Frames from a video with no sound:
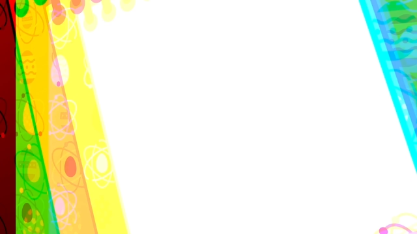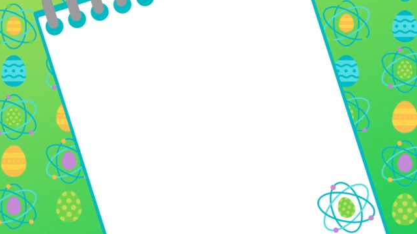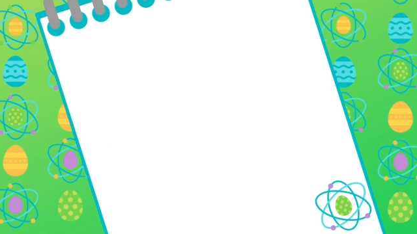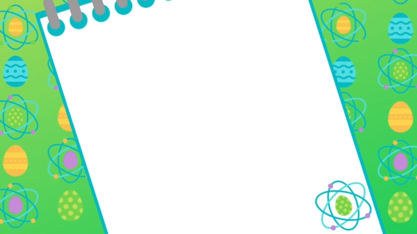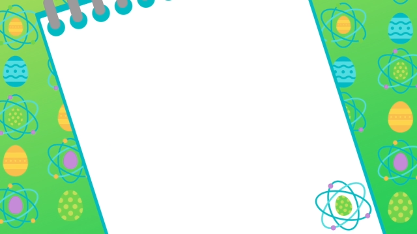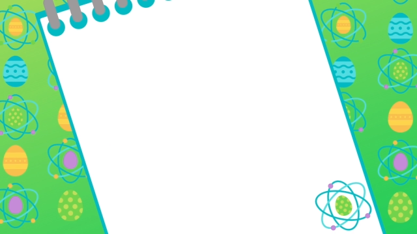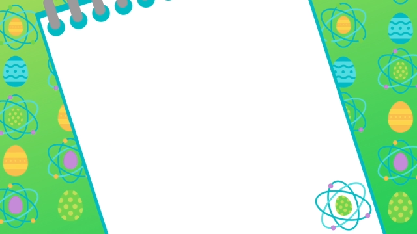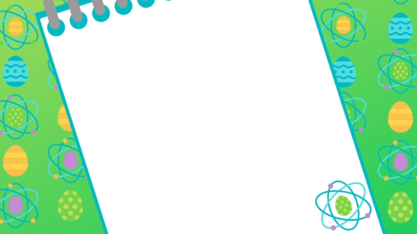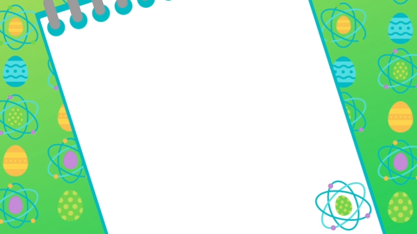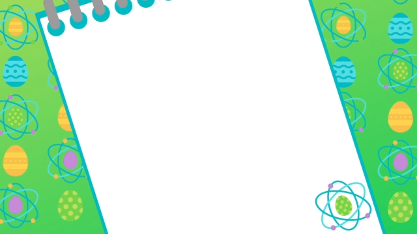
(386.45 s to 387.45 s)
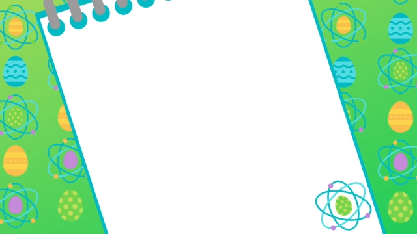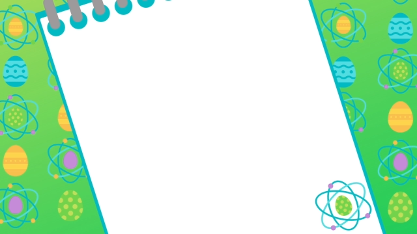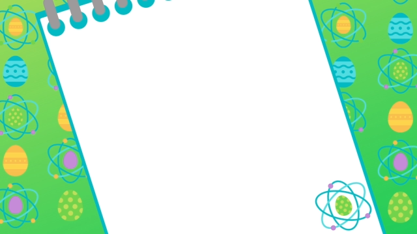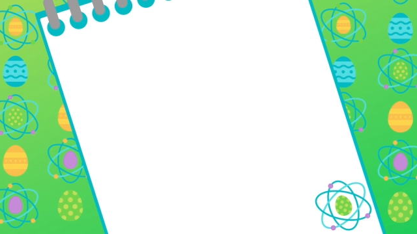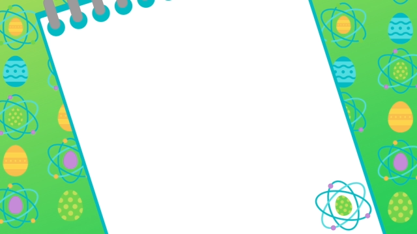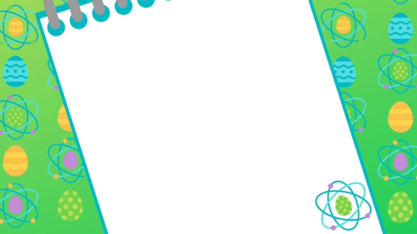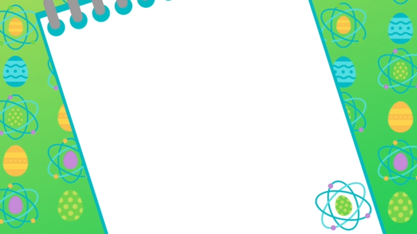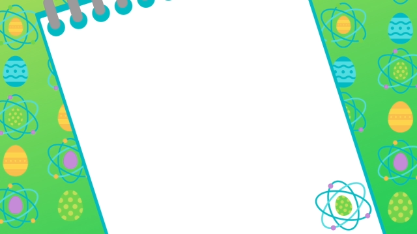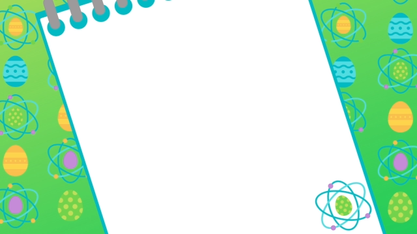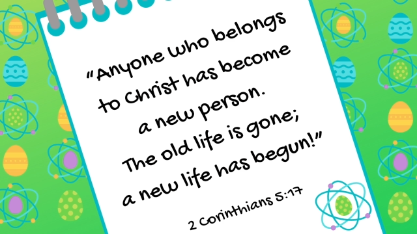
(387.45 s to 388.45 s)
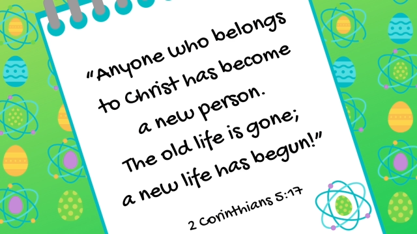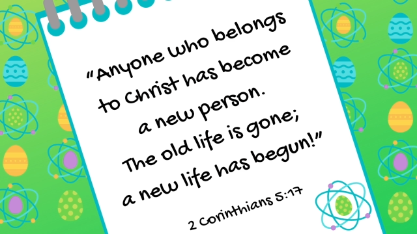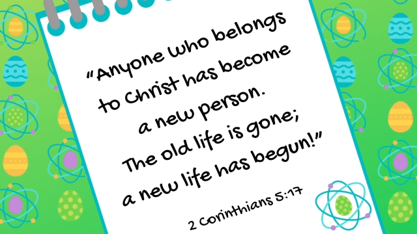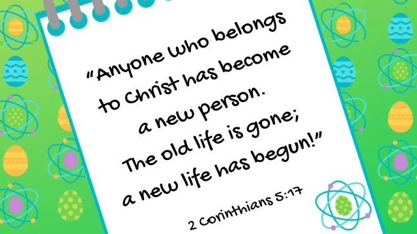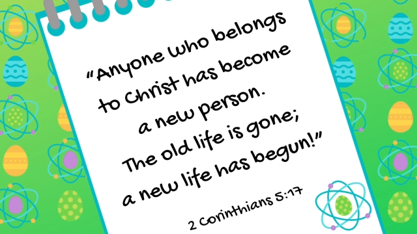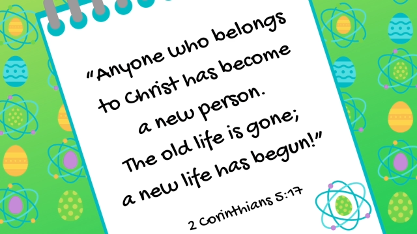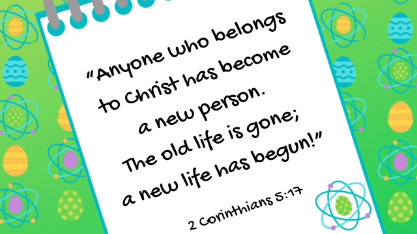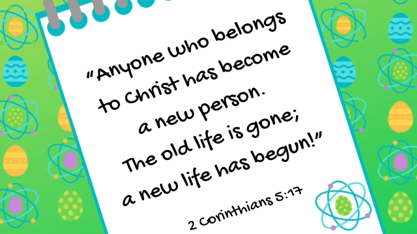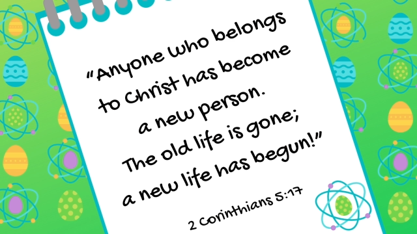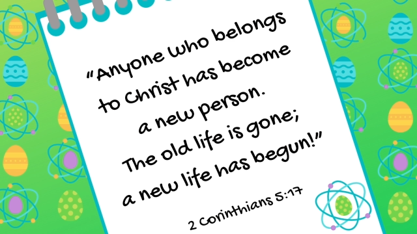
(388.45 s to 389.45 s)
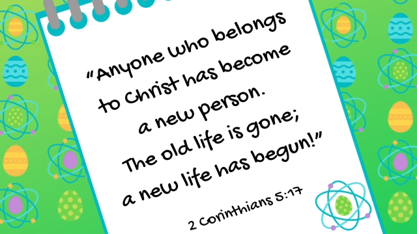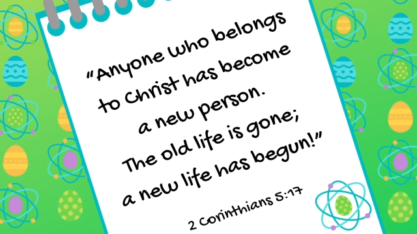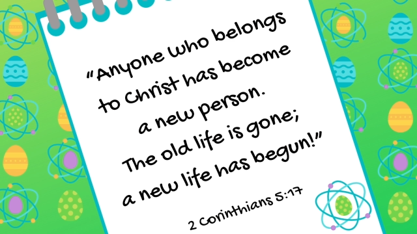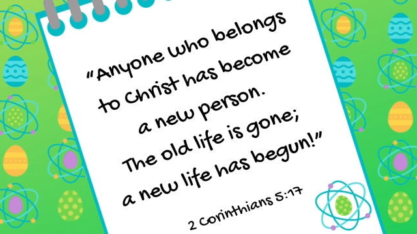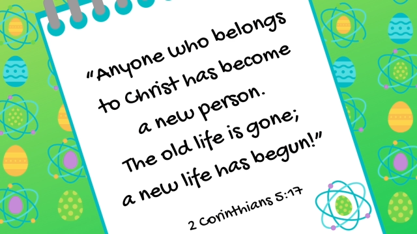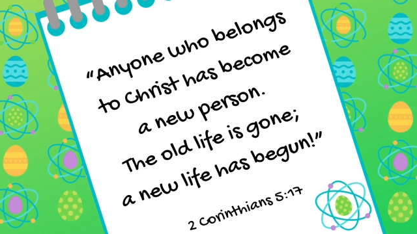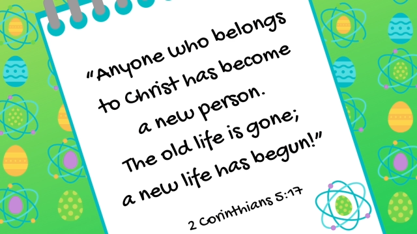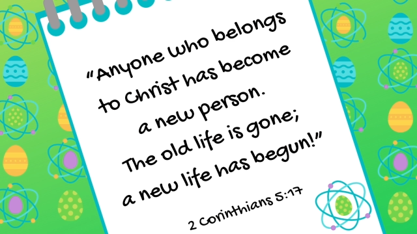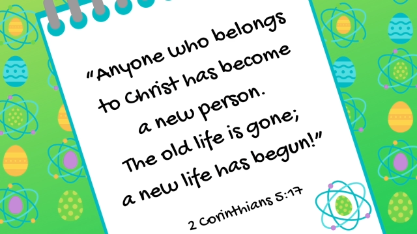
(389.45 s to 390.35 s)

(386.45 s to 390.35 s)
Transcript: [unreadable: no face in view]